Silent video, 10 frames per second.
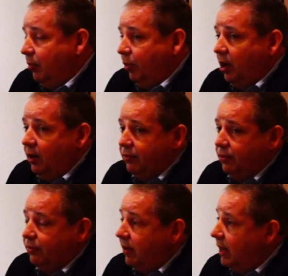We
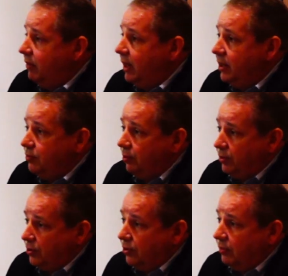offer 5 nines
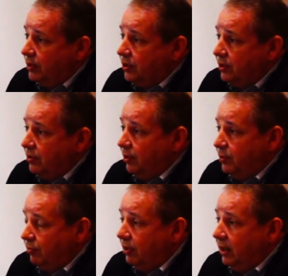worth of service in
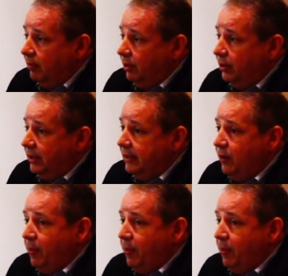terms of reliability,